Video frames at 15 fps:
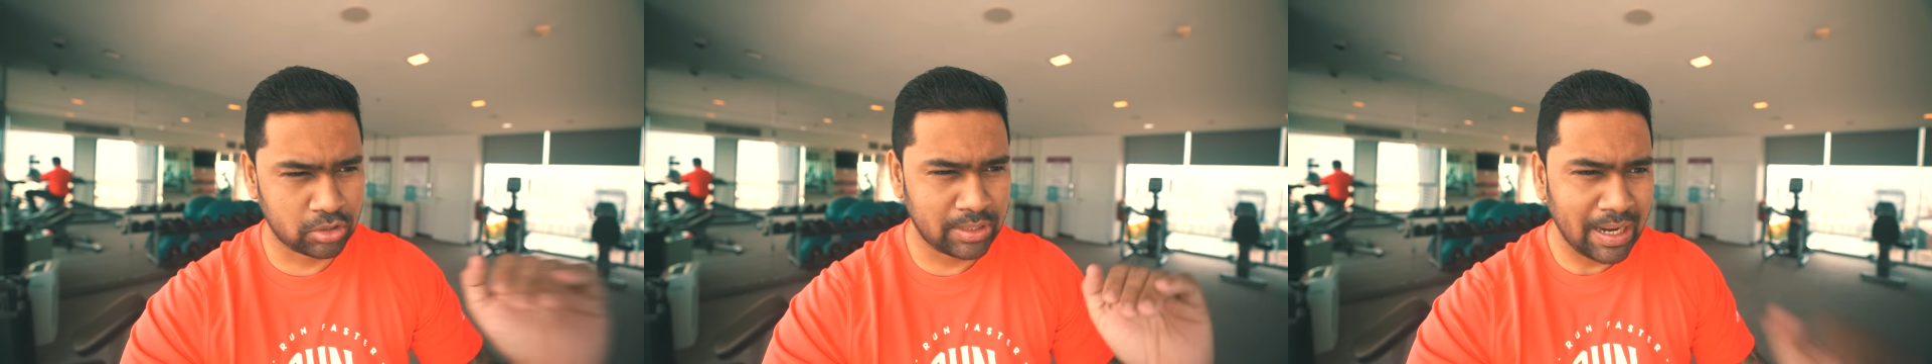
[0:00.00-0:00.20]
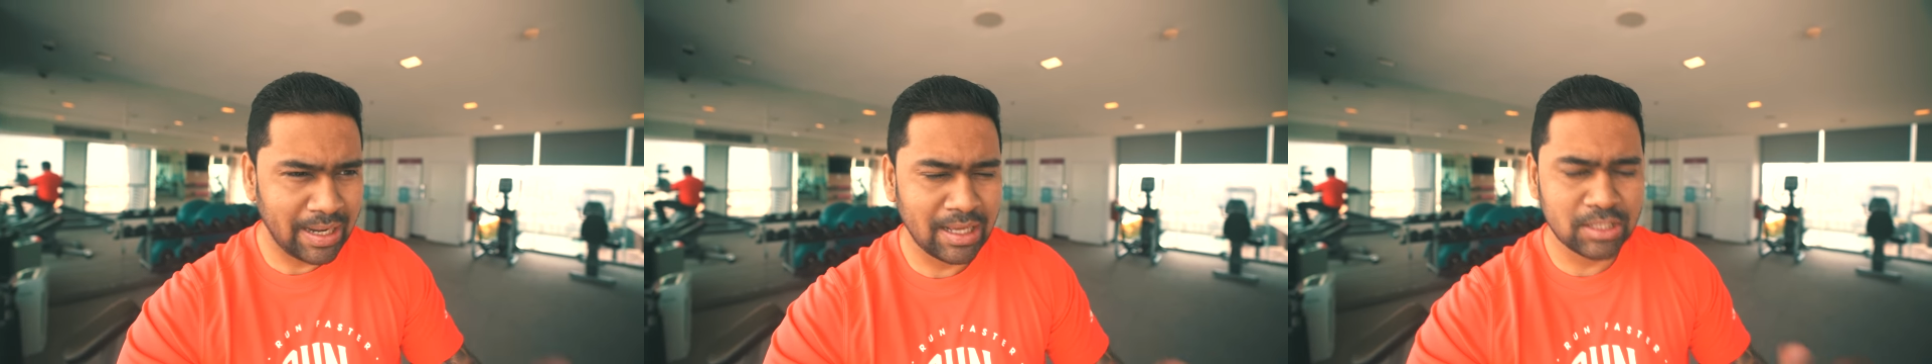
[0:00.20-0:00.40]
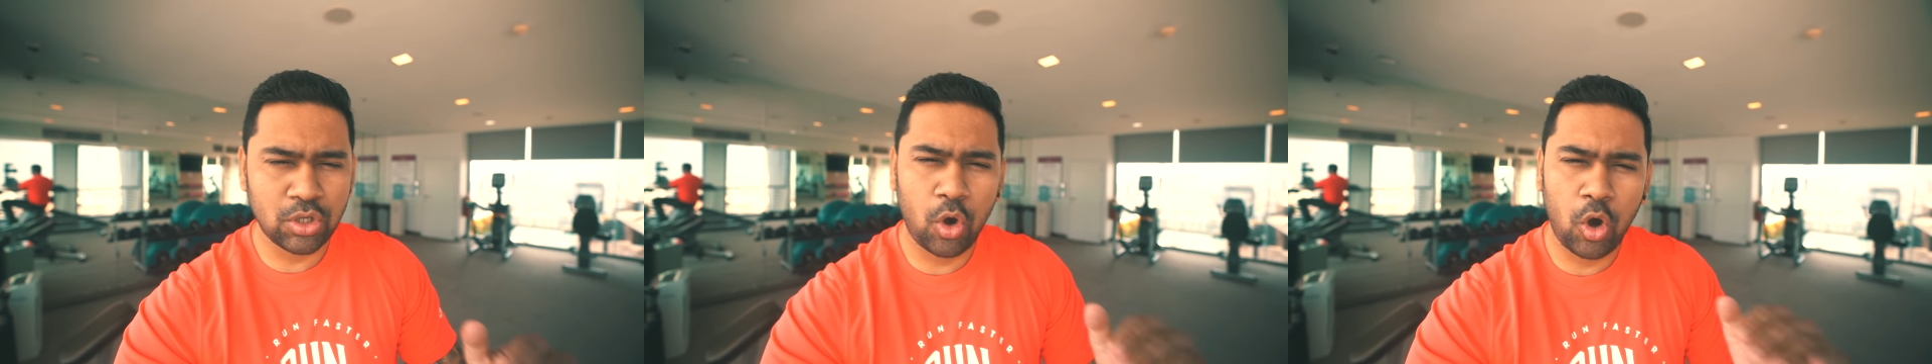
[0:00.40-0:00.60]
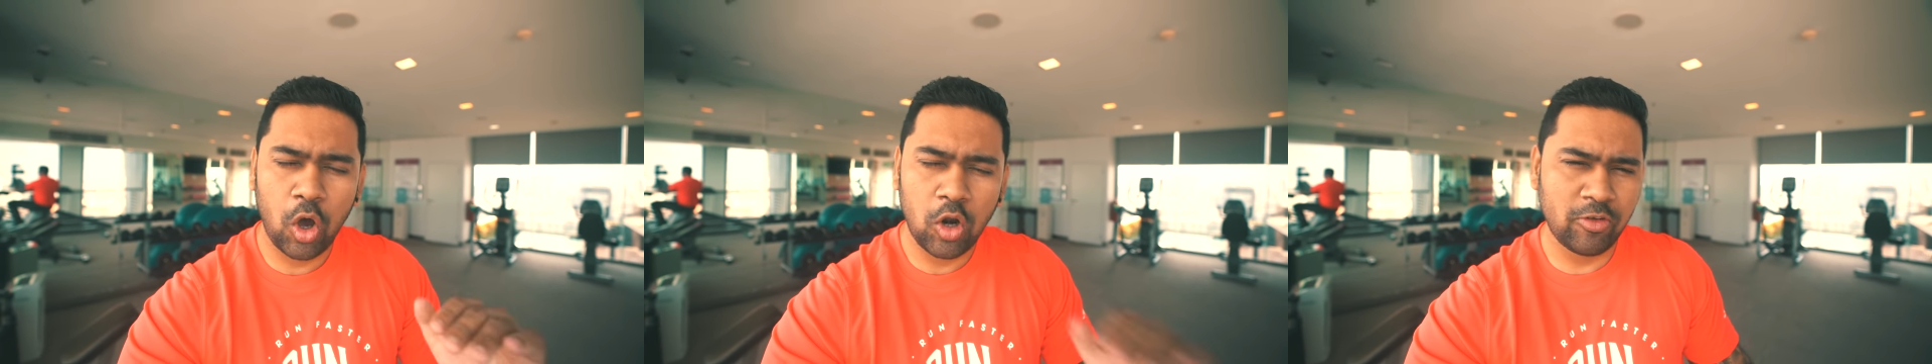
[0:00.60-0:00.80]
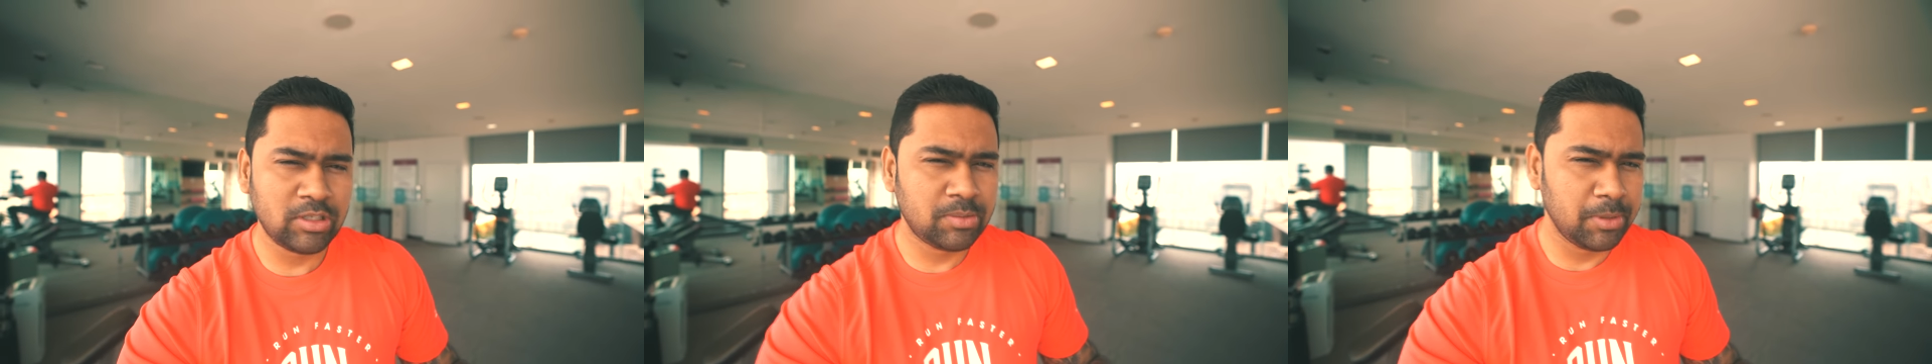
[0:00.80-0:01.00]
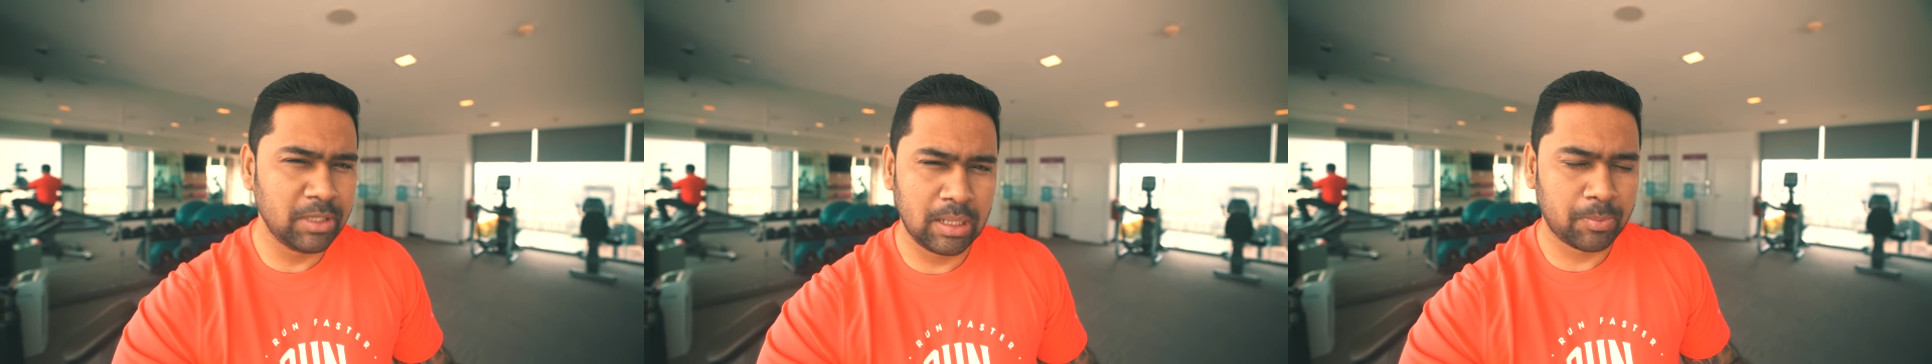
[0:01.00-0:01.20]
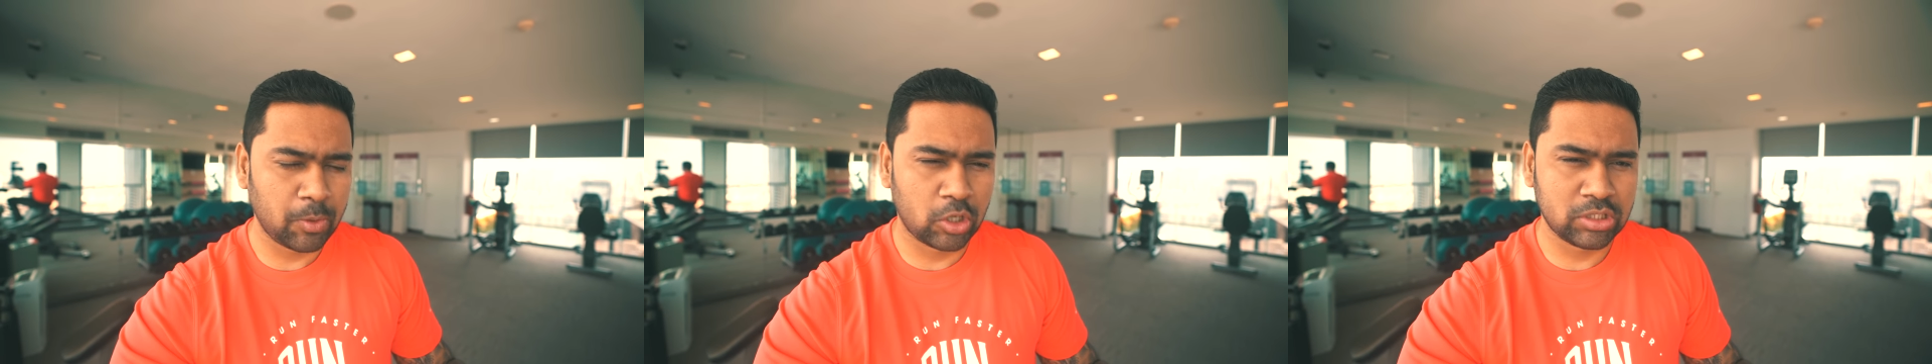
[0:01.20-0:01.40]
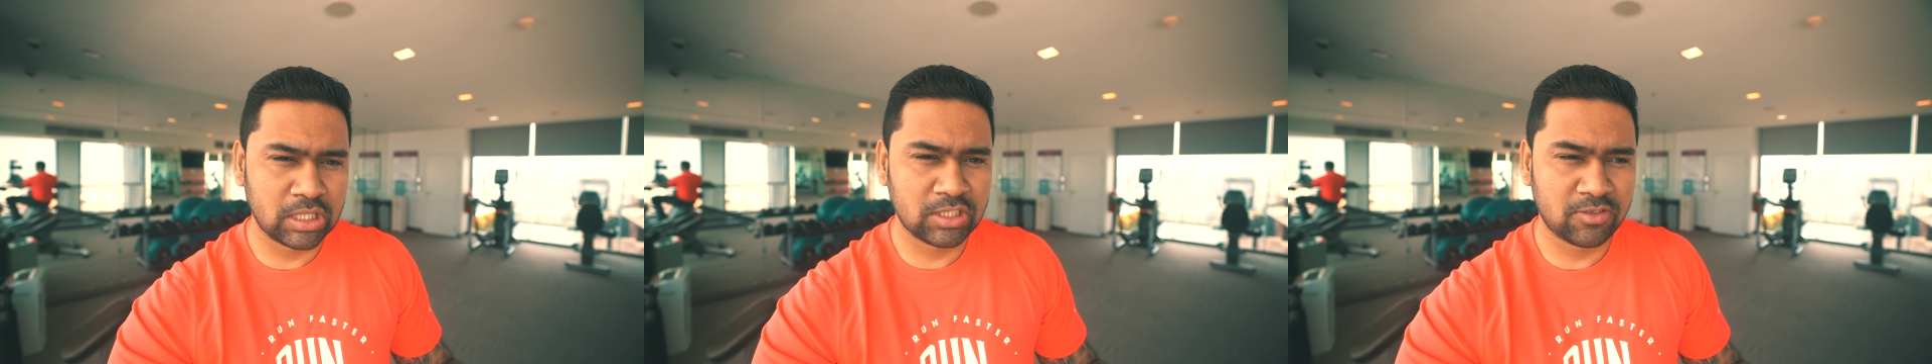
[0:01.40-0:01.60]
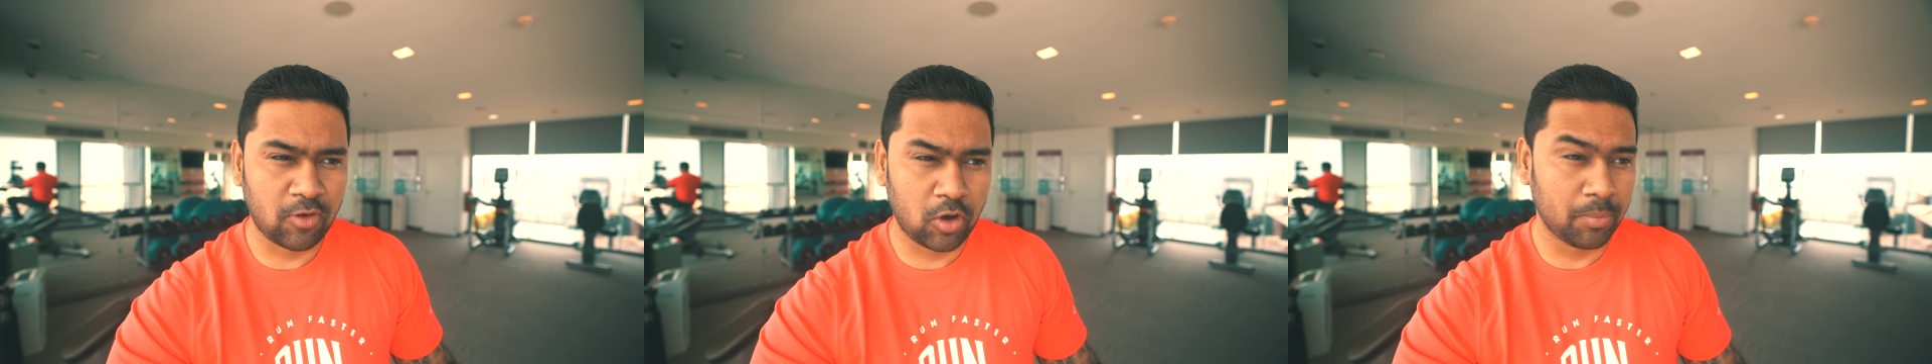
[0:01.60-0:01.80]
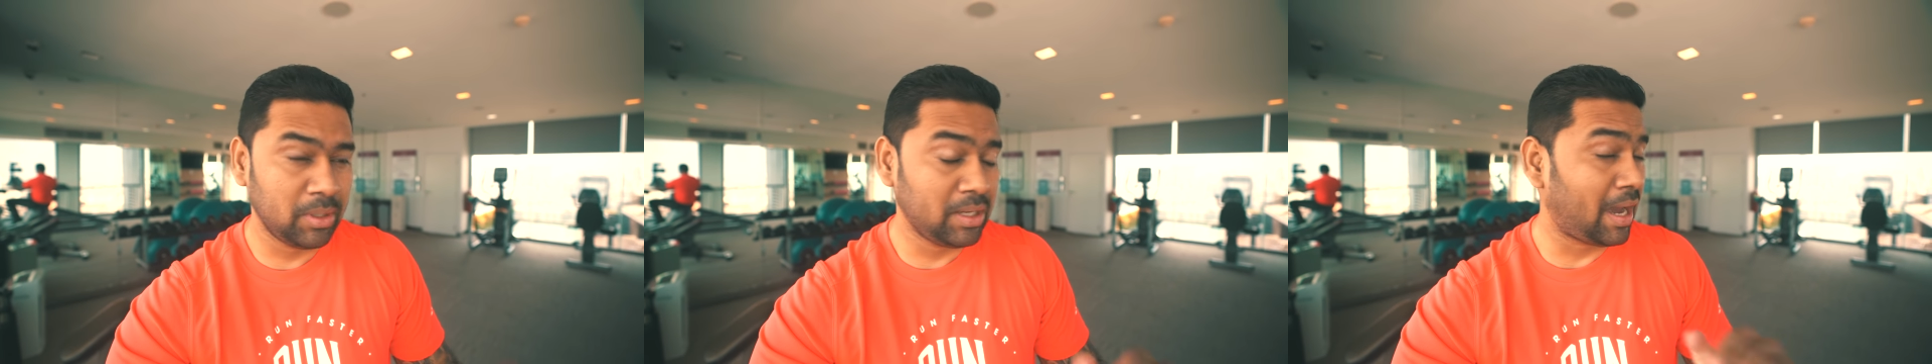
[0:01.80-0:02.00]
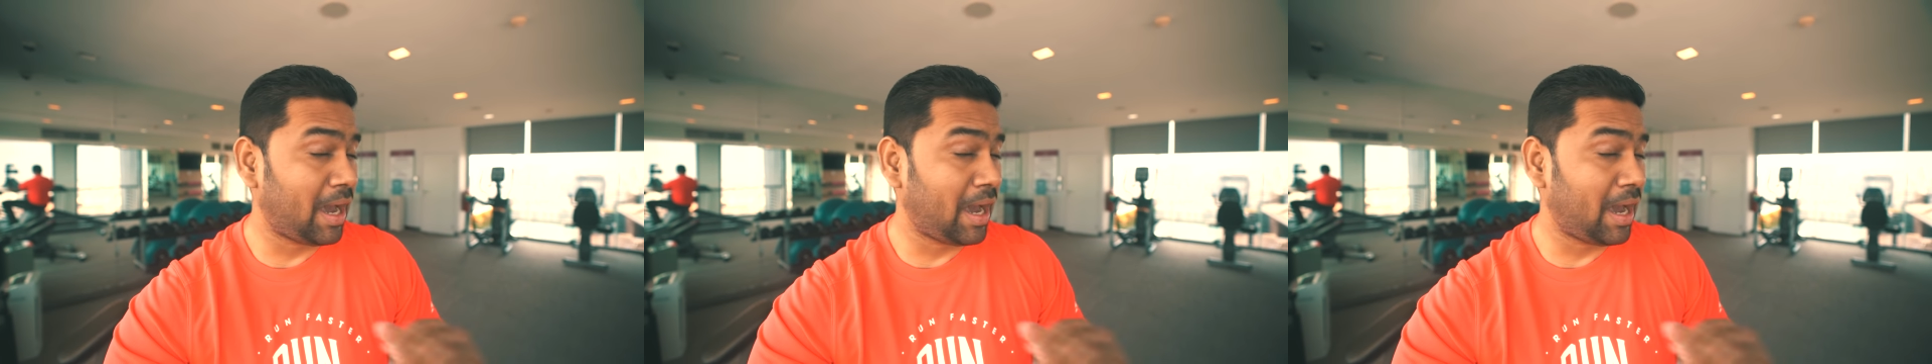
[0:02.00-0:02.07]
So that has always been a process for me.